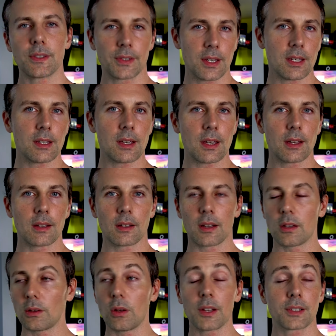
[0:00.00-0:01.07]
see a,
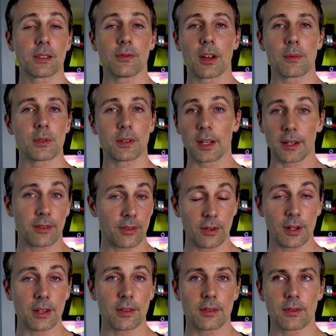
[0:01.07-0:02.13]
a loss of up to like
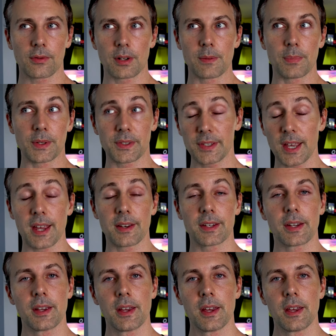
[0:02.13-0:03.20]

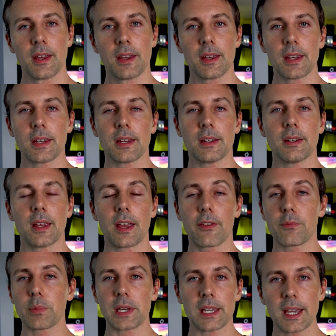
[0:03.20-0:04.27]
33% in
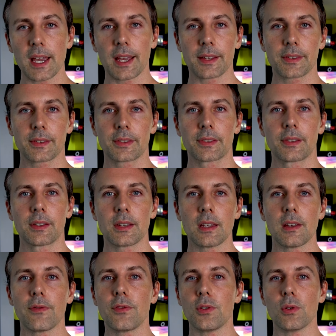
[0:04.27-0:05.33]
FPS
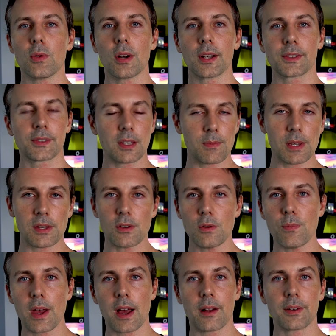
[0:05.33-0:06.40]
if you are
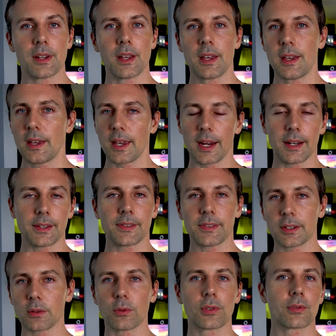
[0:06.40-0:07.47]
CPU bound and it's
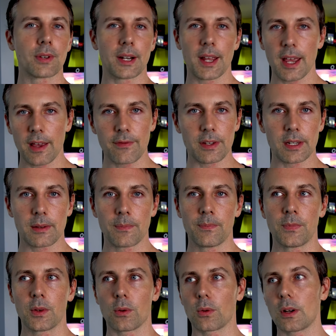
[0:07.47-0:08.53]
single thread heavy
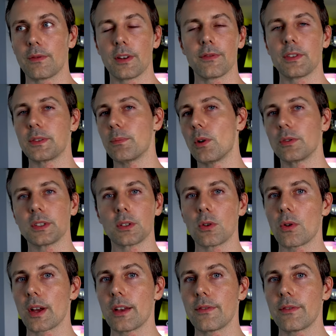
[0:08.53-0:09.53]
or even if it's multi-core